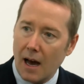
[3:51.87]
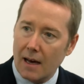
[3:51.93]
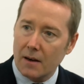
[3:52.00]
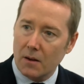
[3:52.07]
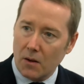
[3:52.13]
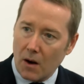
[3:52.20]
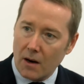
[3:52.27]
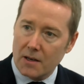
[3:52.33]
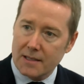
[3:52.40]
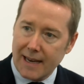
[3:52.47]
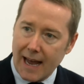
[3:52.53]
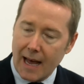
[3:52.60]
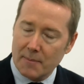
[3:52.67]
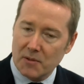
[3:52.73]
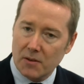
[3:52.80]
Not a large
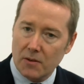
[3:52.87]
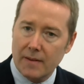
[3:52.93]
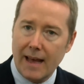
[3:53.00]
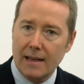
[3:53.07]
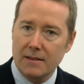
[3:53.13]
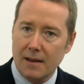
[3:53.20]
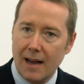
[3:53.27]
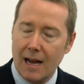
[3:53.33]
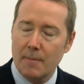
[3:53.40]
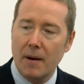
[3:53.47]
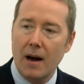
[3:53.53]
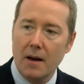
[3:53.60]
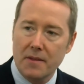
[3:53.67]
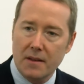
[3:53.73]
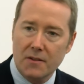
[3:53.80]
capsule, and that's a
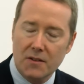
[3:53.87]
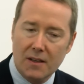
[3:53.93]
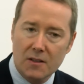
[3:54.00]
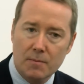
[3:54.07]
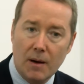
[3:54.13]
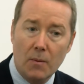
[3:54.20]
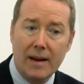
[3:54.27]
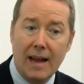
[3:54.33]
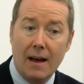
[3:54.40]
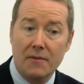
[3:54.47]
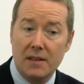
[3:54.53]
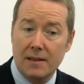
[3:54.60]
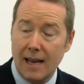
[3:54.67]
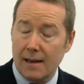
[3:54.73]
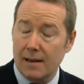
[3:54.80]
hypothesis, but we have
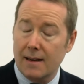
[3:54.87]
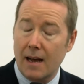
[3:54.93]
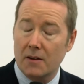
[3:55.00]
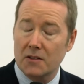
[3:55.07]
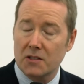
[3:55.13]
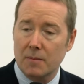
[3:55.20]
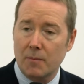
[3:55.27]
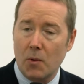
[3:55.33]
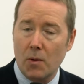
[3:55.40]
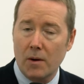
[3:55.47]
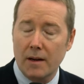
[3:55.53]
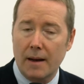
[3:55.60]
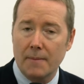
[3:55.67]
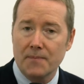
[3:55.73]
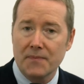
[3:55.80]
the data now to support
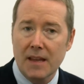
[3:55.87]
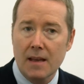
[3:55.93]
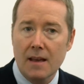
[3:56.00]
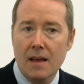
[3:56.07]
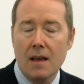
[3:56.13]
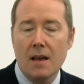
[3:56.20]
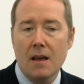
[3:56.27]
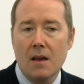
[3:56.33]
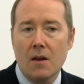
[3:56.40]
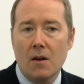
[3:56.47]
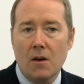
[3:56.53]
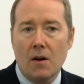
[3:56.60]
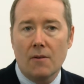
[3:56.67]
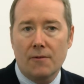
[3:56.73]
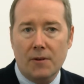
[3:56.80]
it.
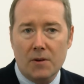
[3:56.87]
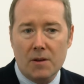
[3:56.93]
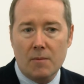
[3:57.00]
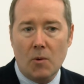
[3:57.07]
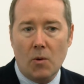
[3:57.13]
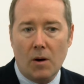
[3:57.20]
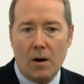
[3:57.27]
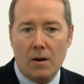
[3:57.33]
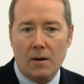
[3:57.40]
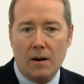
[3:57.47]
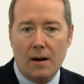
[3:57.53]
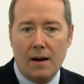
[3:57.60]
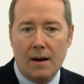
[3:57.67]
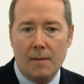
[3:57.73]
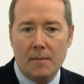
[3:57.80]
Furthermore,
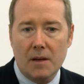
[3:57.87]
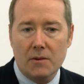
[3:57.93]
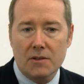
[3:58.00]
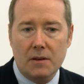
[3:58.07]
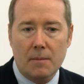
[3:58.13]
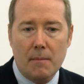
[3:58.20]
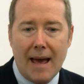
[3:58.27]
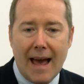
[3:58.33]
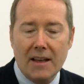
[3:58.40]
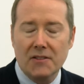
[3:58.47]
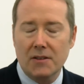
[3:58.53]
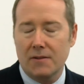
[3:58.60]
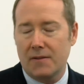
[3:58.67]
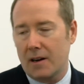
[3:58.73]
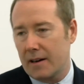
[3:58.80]
there was a
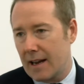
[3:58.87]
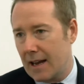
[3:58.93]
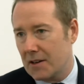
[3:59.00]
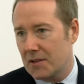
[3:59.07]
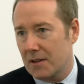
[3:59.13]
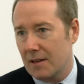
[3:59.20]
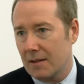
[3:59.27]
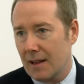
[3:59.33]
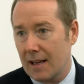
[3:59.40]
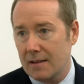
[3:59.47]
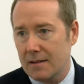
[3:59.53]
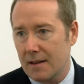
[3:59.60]
massive variation in lens